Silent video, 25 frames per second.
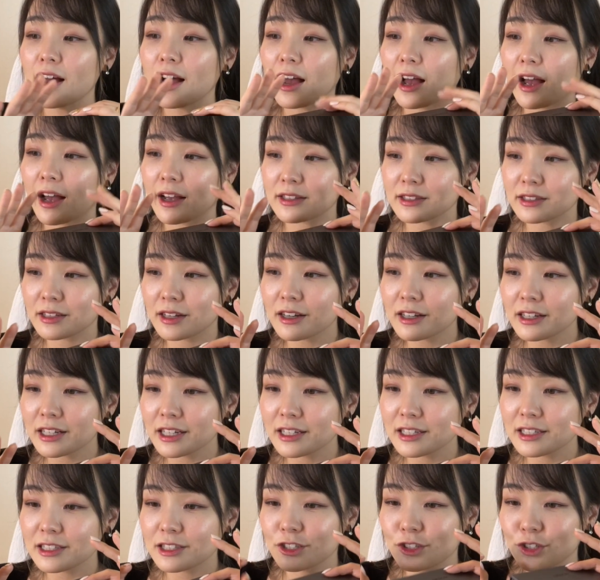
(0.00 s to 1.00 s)
as long
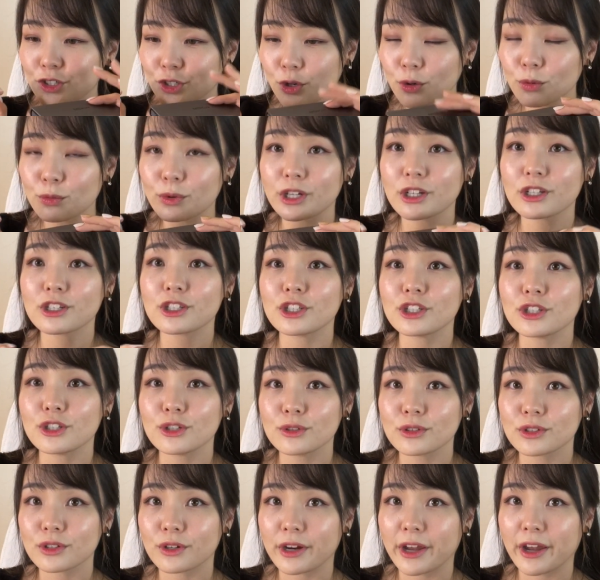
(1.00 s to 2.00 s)
as you don't run into
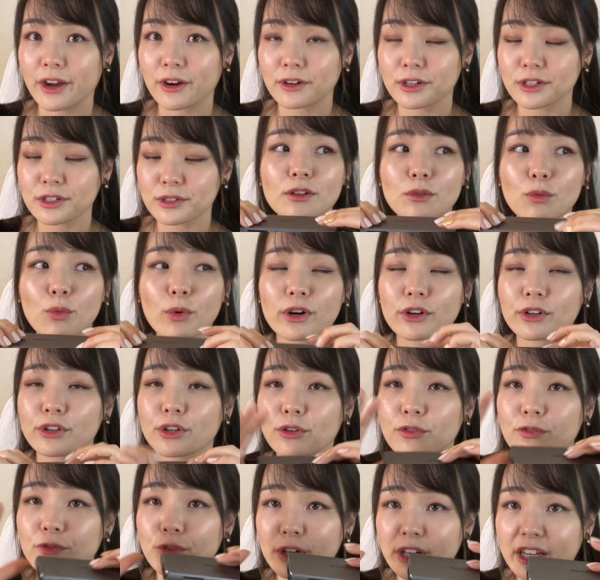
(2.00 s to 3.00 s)
user errors where you're
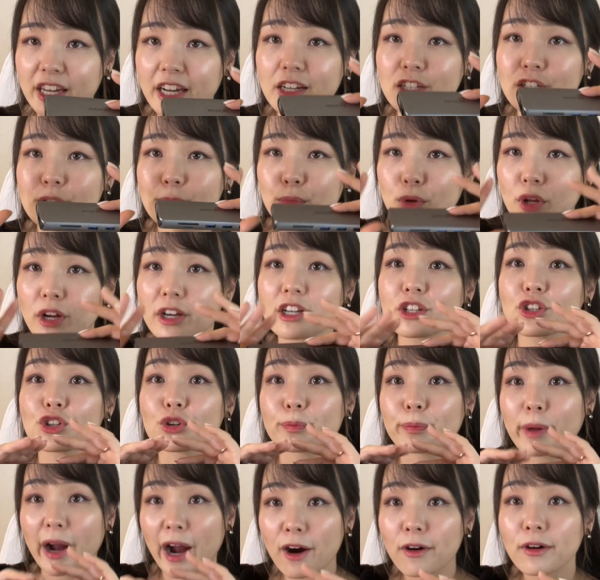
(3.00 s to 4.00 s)
forgetting to plug in your
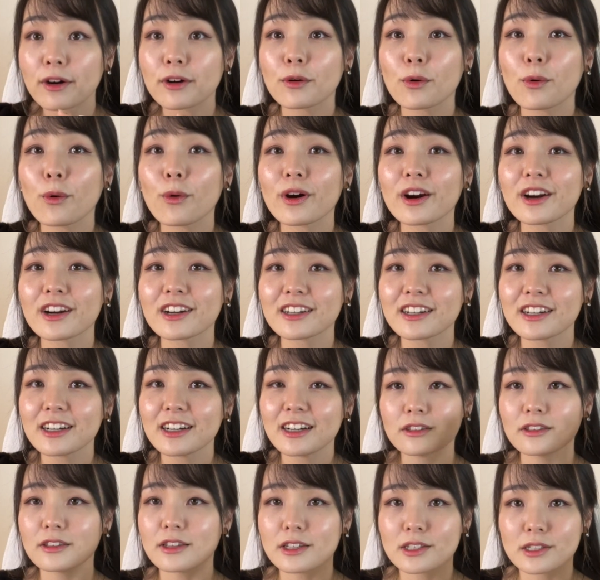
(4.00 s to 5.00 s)
power cord,
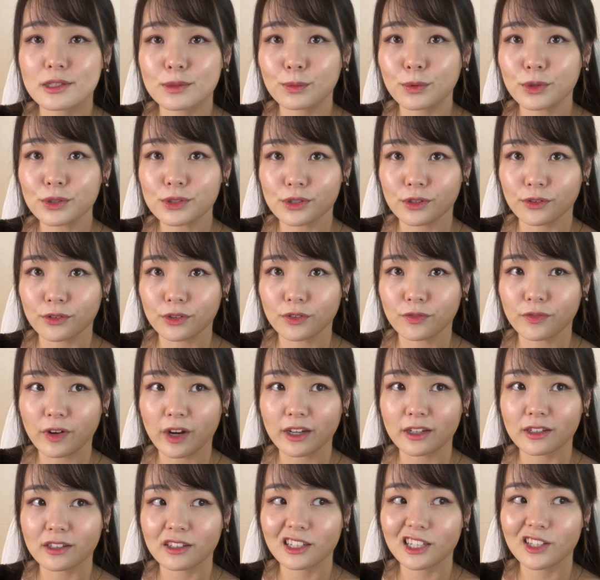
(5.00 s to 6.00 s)
this will serve you fine,
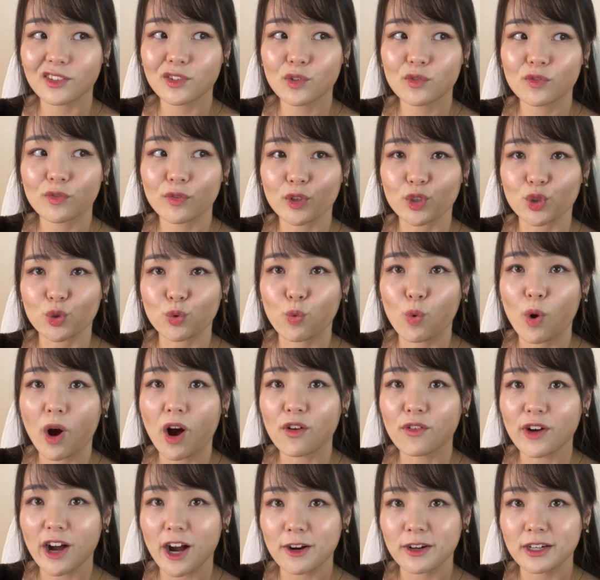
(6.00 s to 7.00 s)
even for
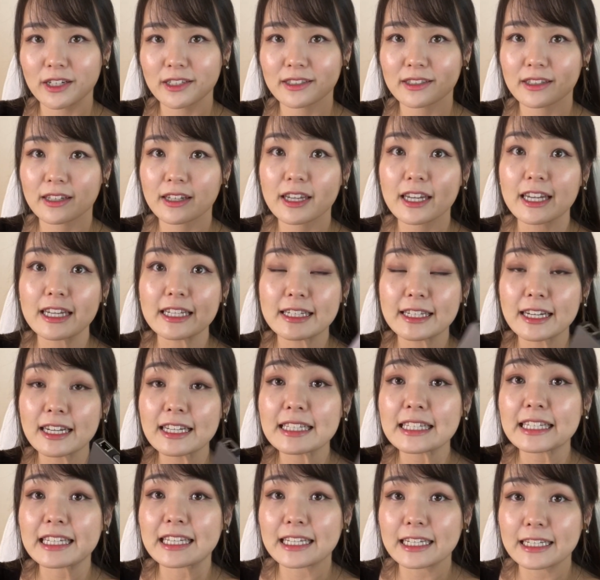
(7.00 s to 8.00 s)
12 hours. It
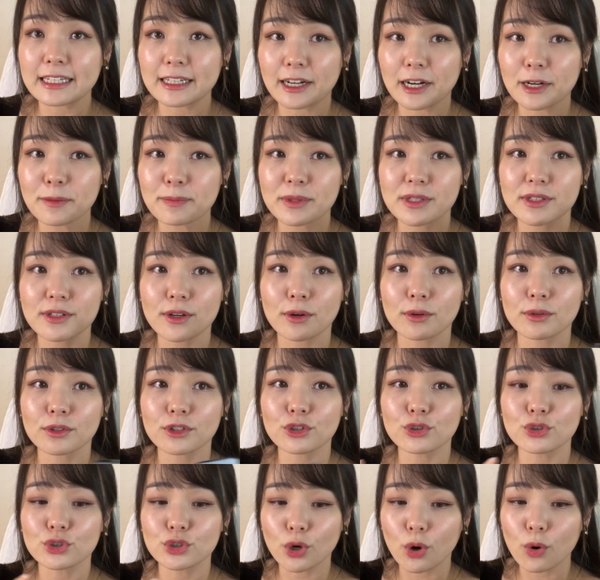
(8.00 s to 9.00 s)
does heat up, so
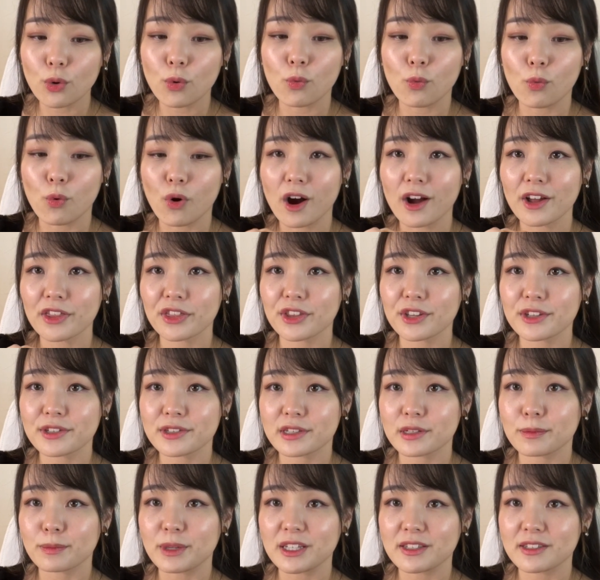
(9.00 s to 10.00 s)
you don't want this
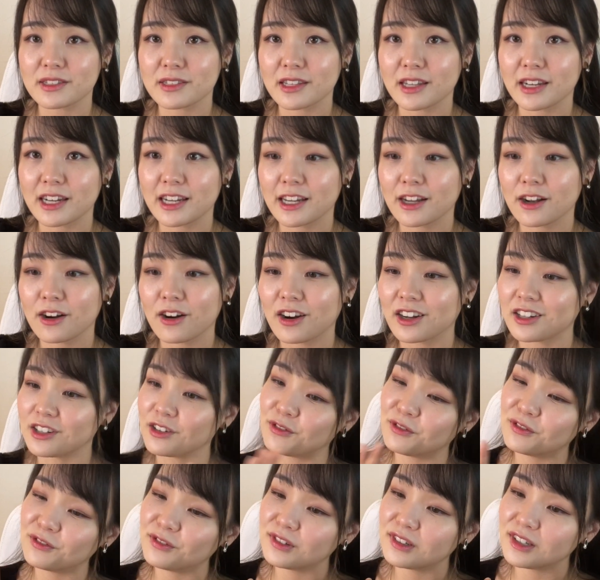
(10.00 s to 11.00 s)
to be sitting on
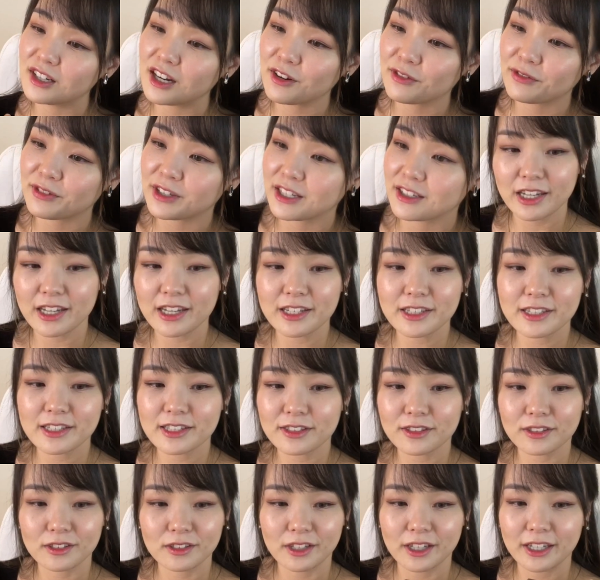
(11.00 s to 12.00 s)
a fluffy
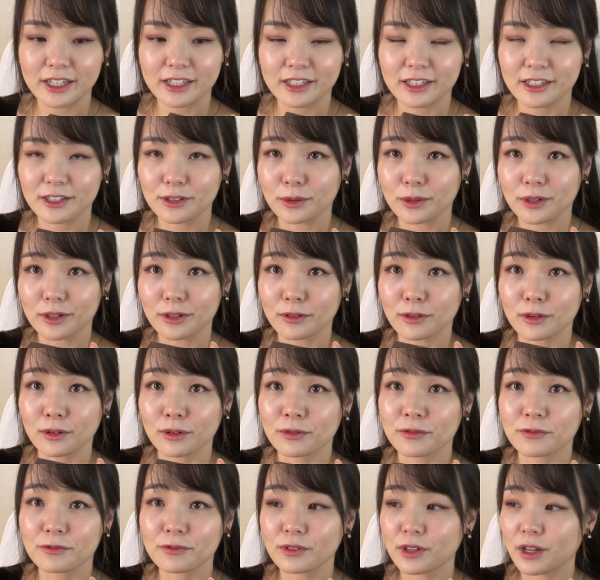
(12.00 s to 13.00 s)
insulated or
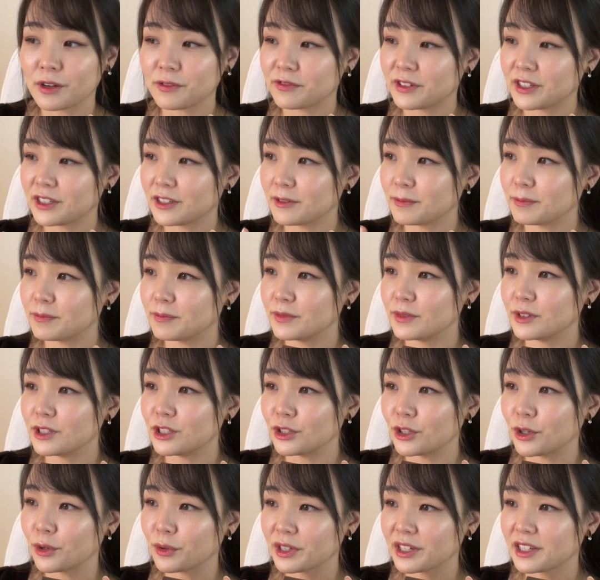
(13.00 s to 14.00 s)
fluffy, you
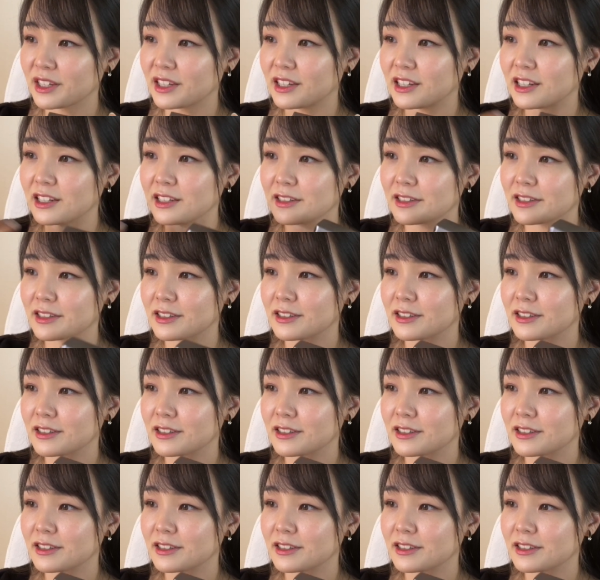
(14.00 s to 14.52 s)
know, heat